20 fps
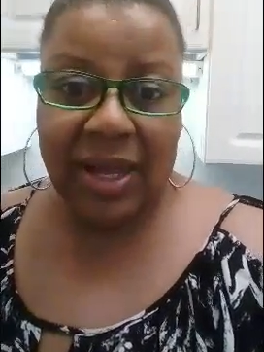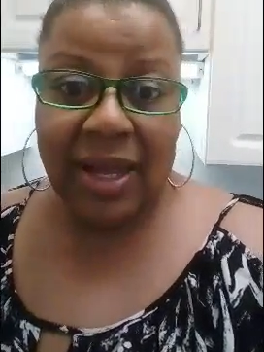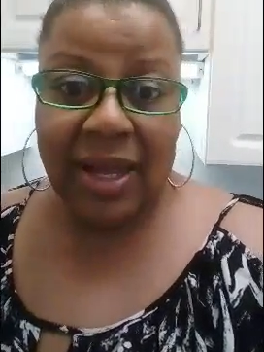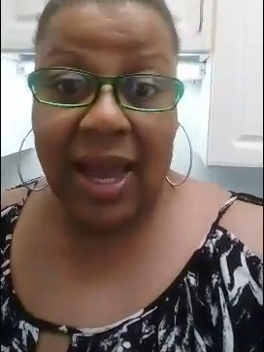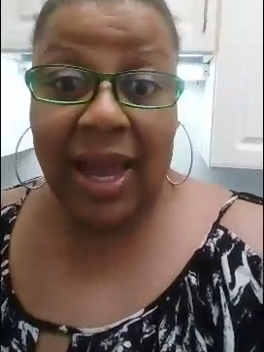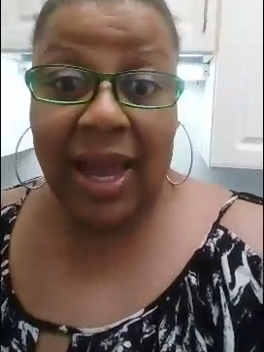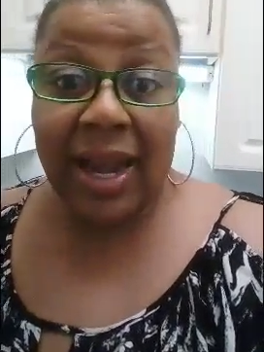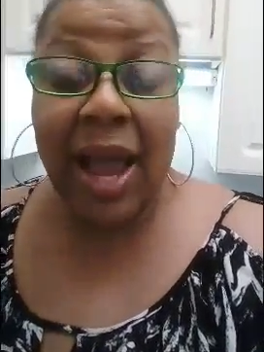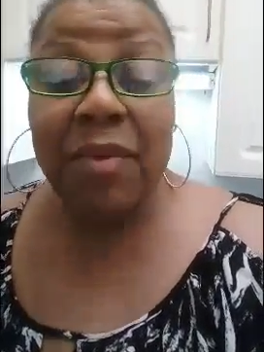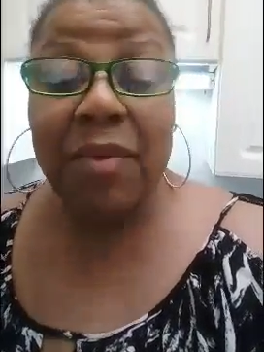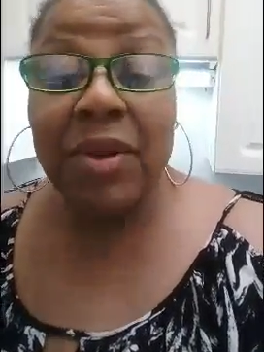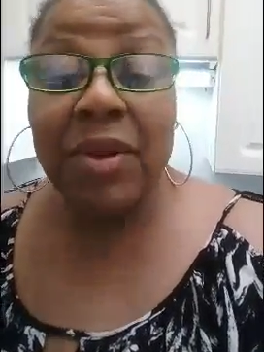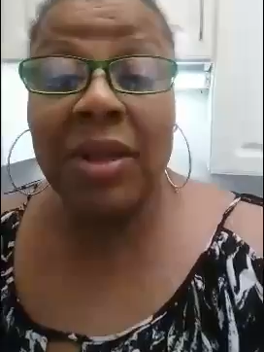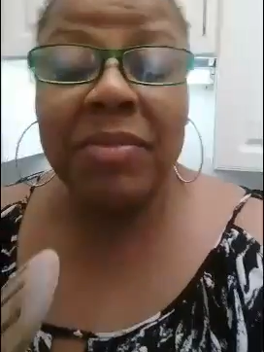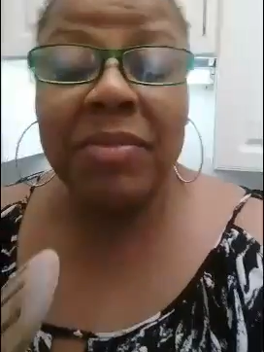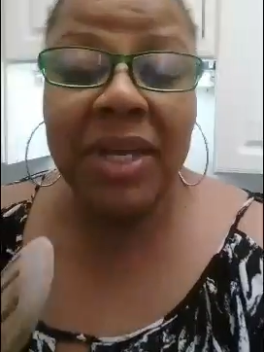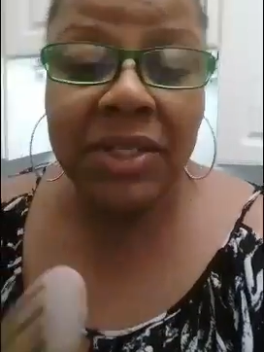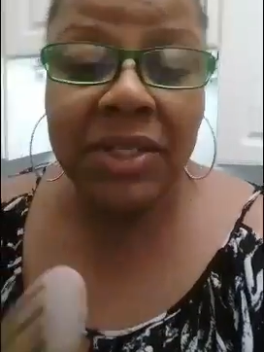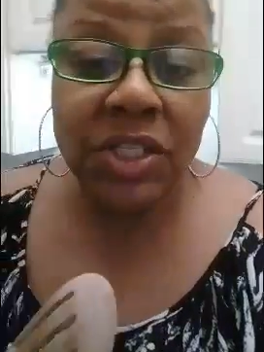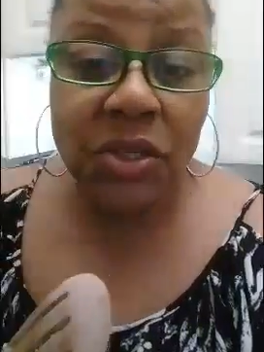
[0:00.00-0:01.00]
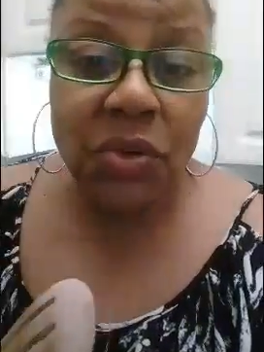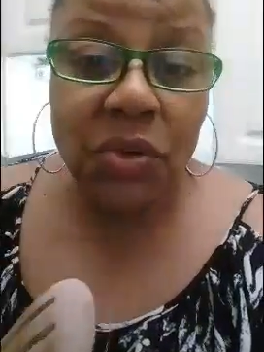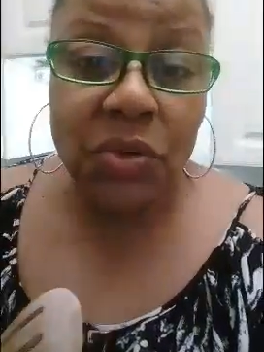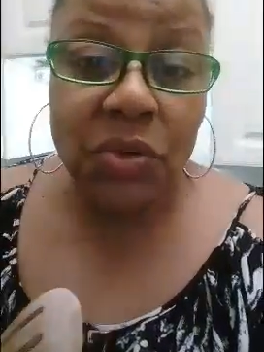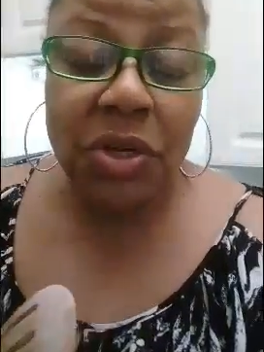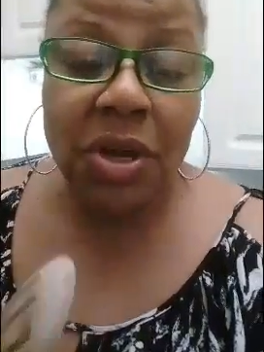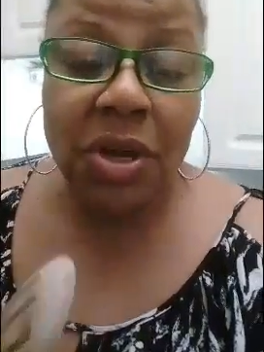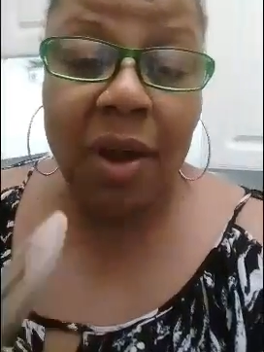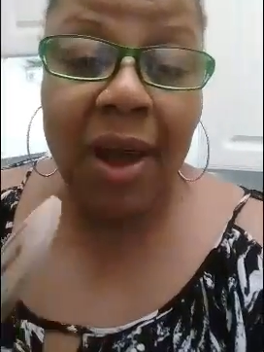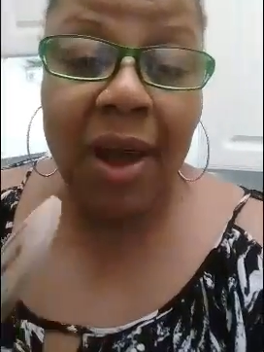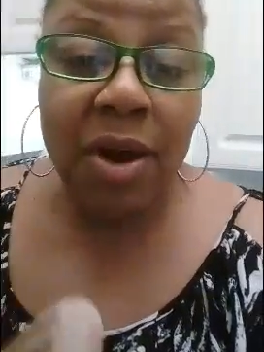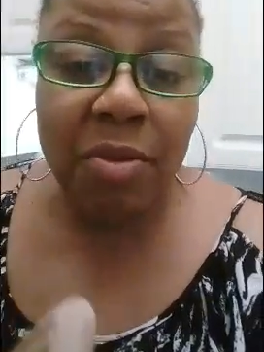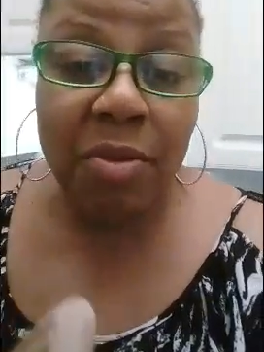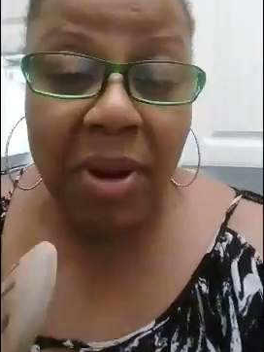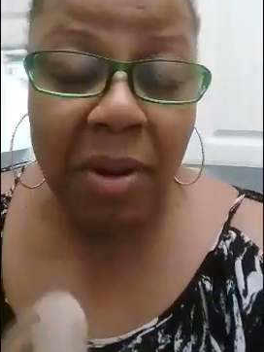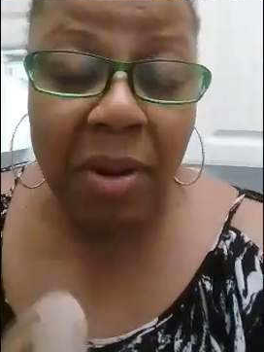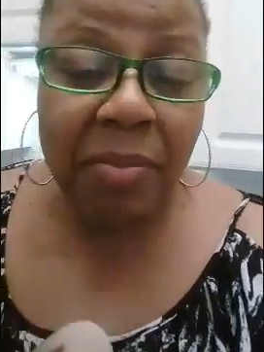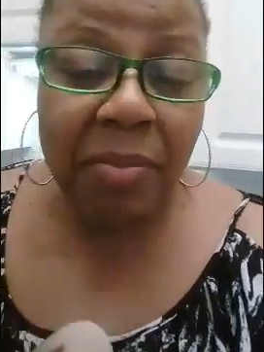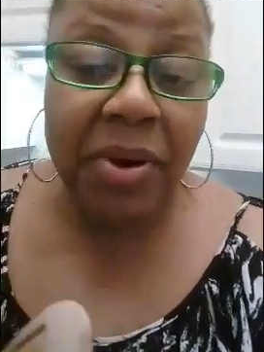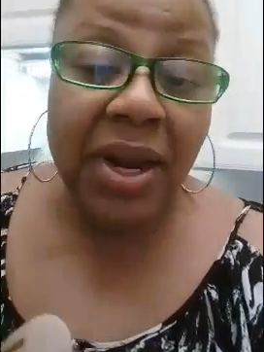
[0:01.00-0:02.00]
And I will admit to you, you know, I
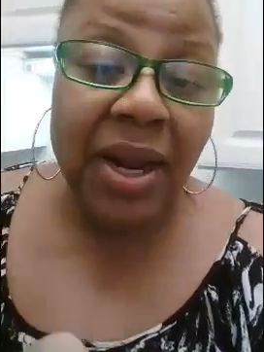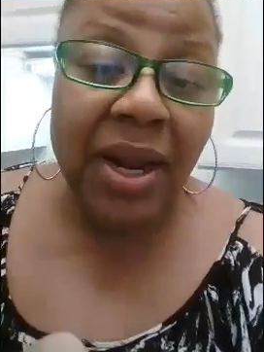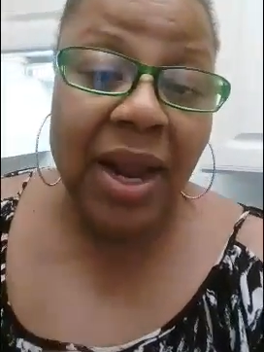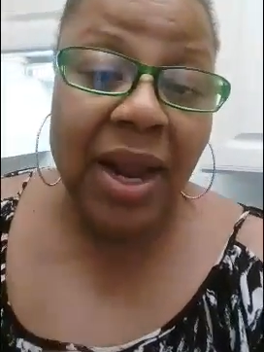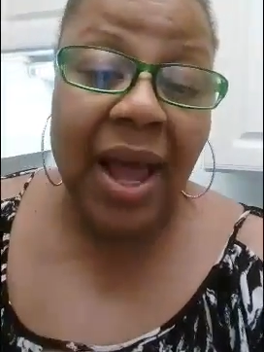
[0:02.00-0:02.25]
remembered it.